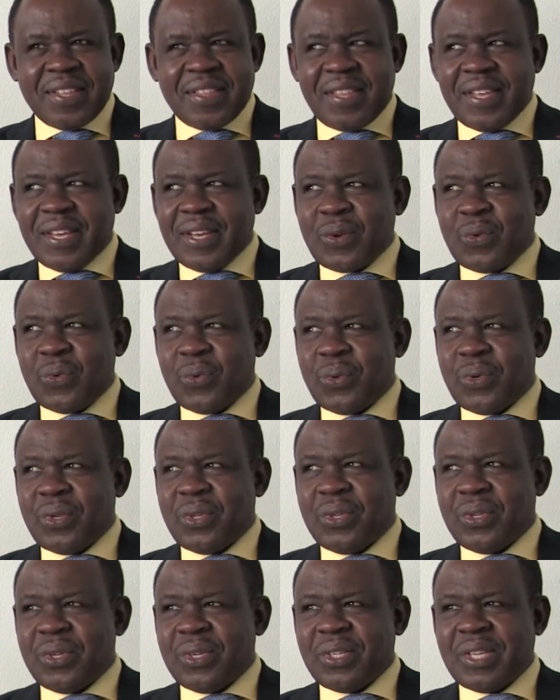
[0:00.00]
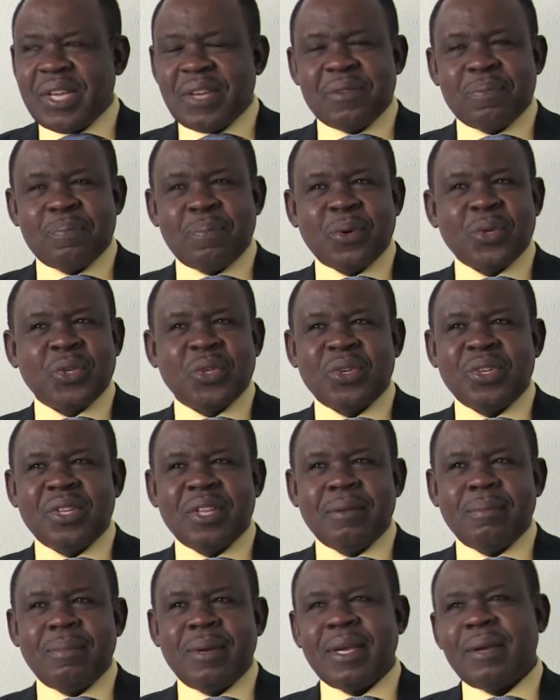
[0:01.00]
they could just portion
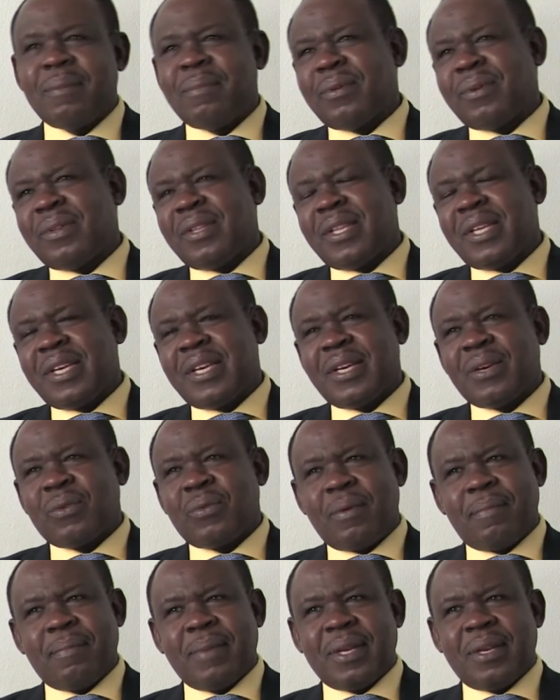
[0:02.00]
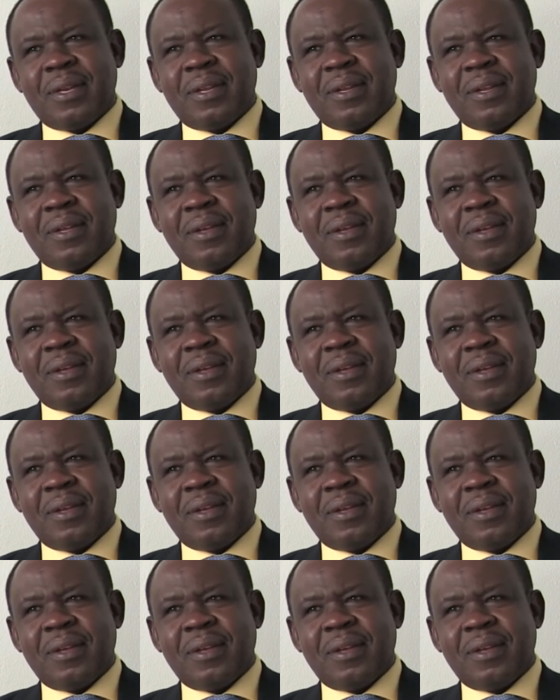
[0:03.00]
the blame on the equipment.